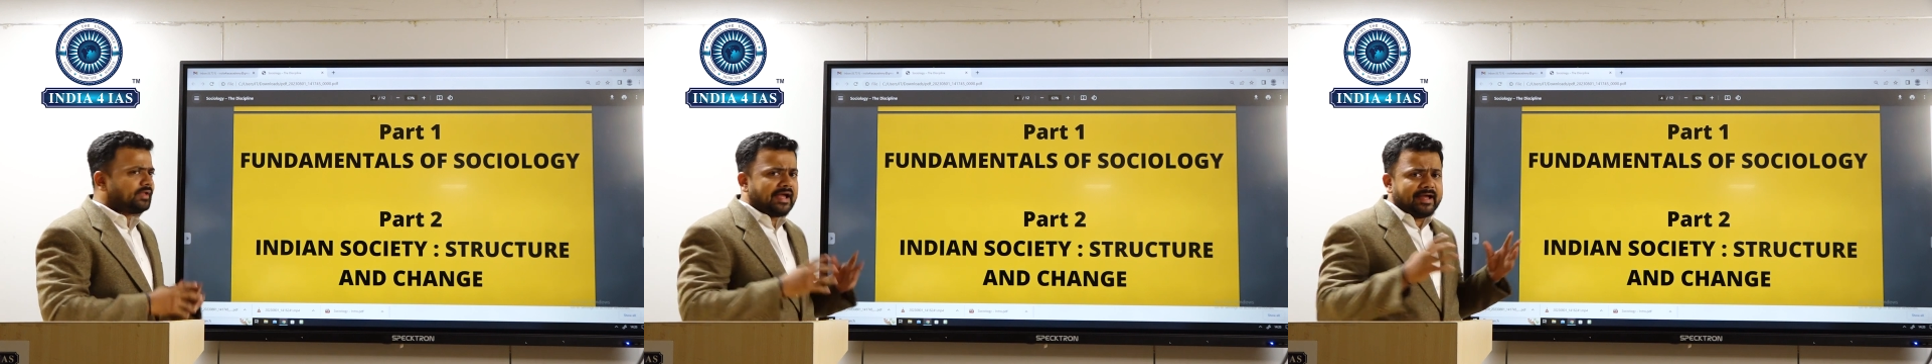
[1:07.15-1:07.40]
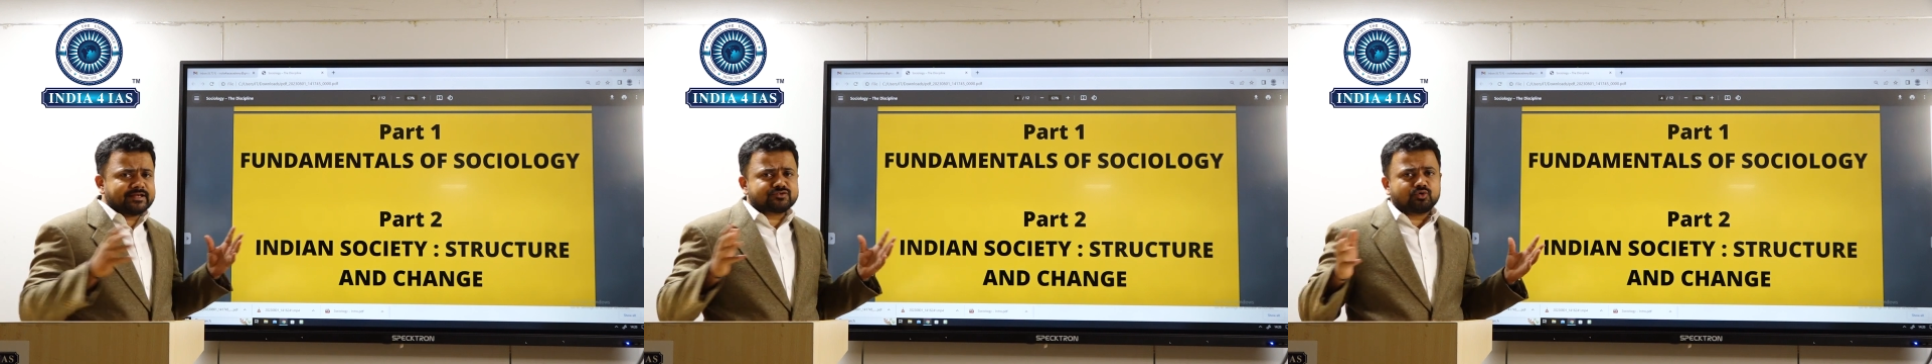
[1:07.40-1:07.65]

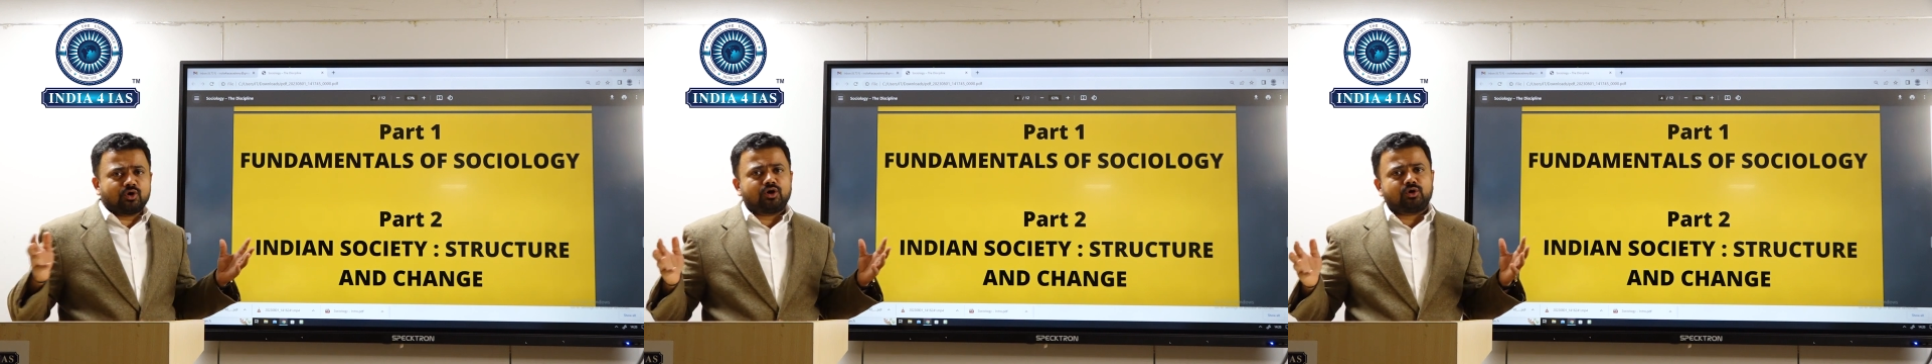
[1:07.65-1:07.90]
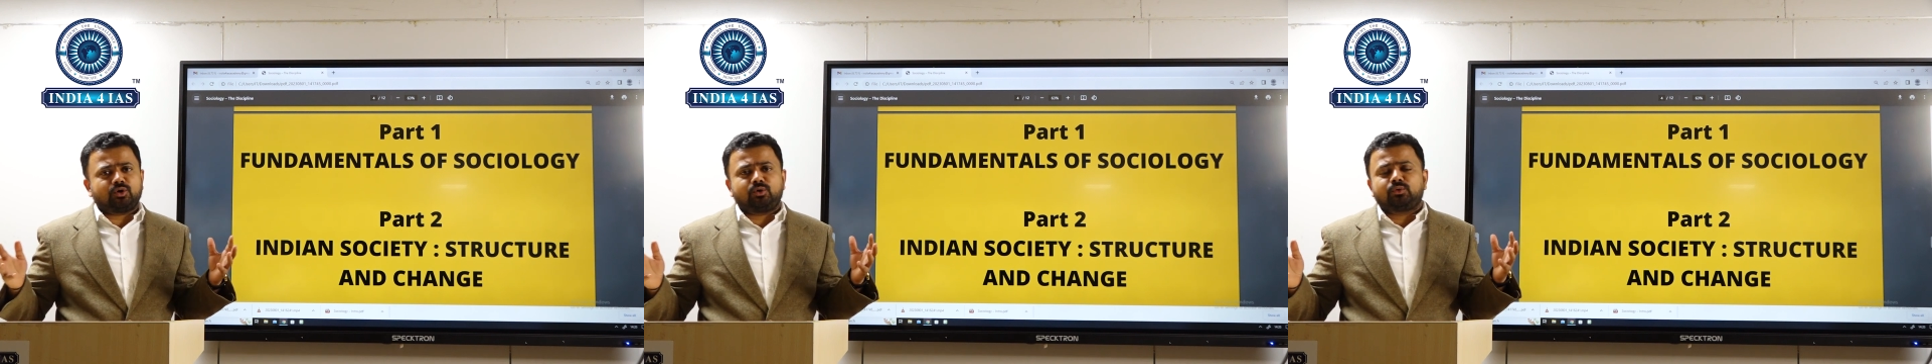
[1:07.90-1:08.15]
As you all
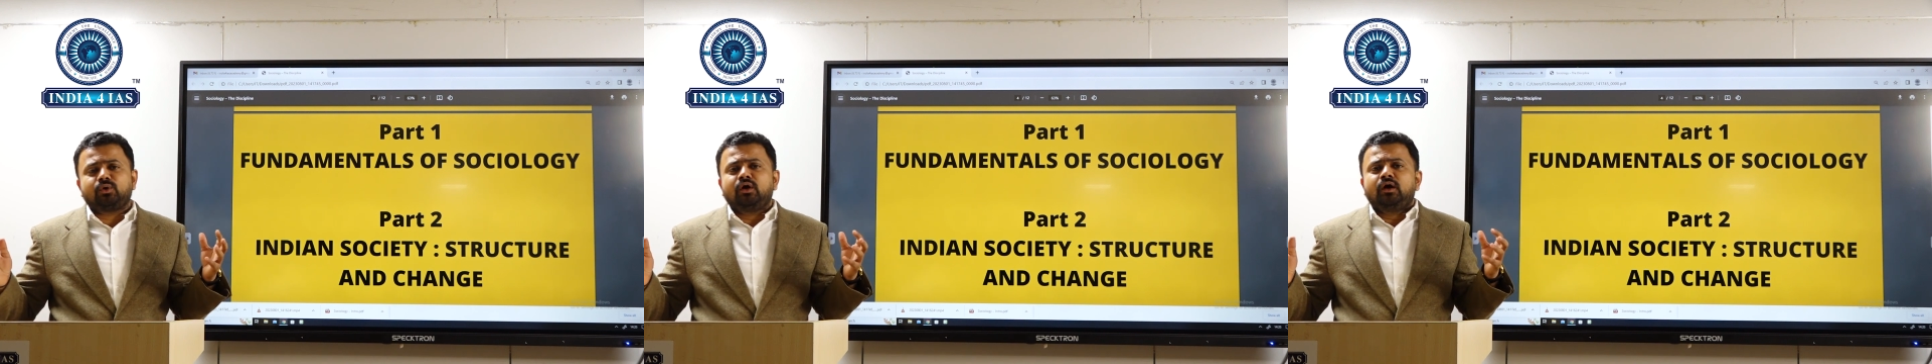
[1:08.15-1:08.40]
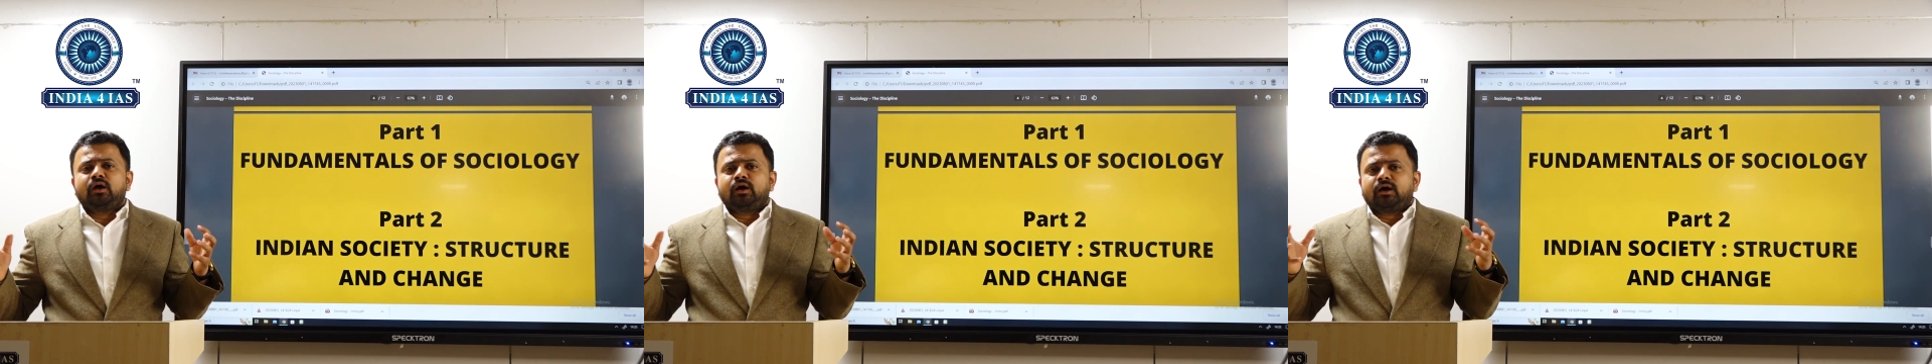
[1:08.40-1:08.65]
know,
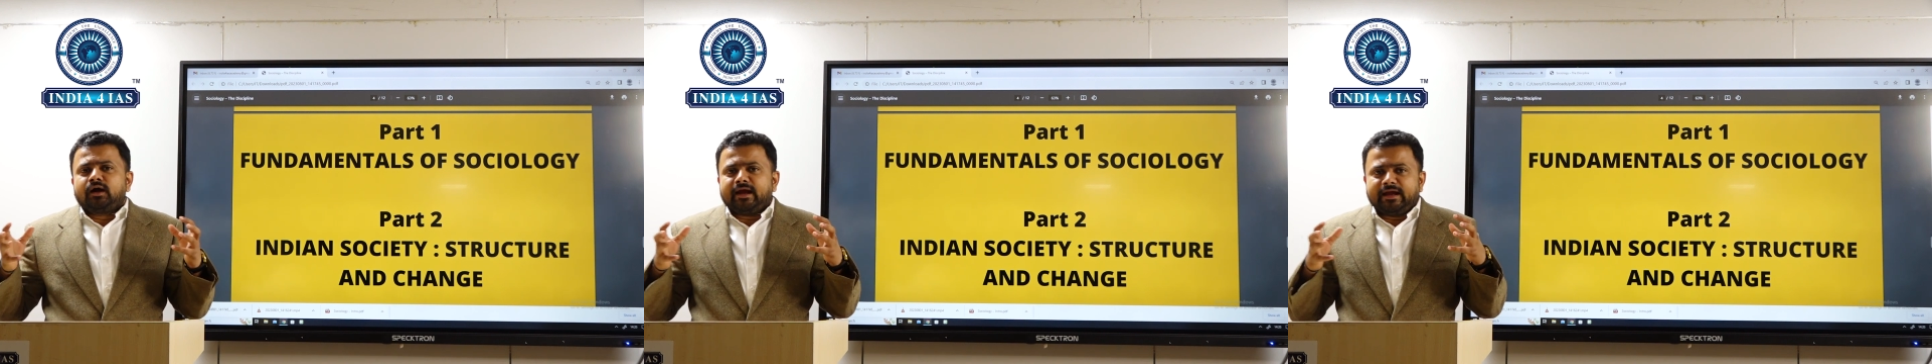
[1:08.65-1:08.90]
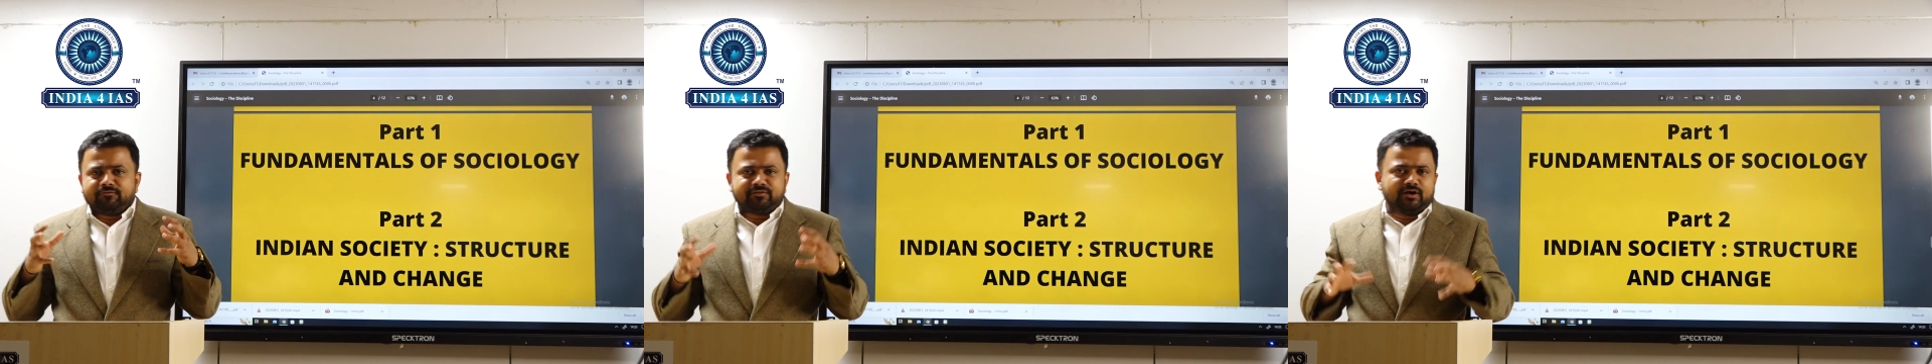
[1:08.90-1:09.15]

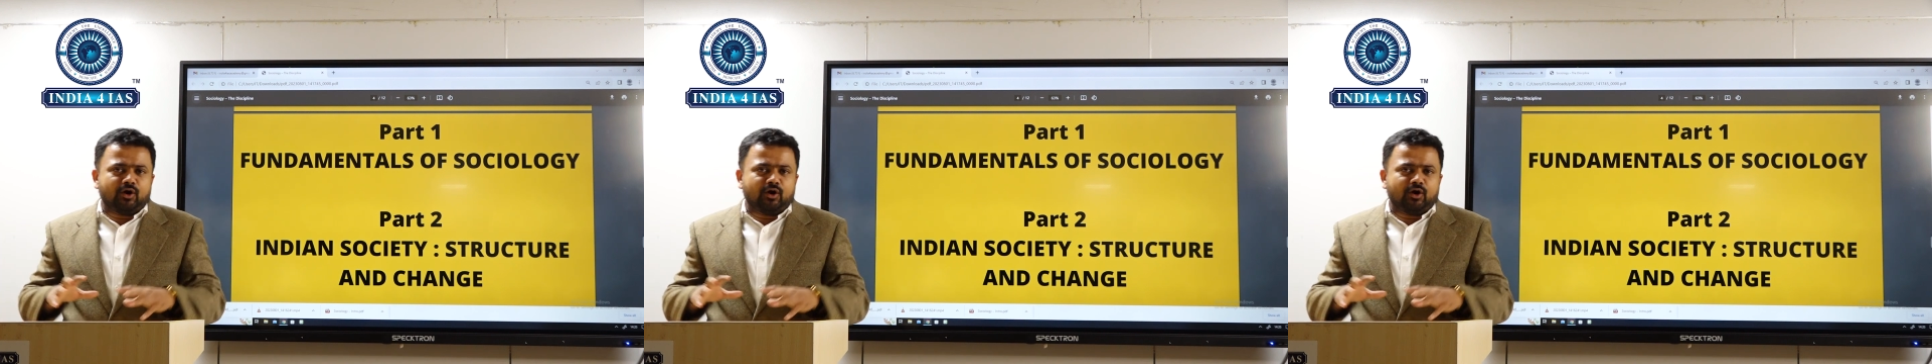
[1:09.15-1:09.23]
every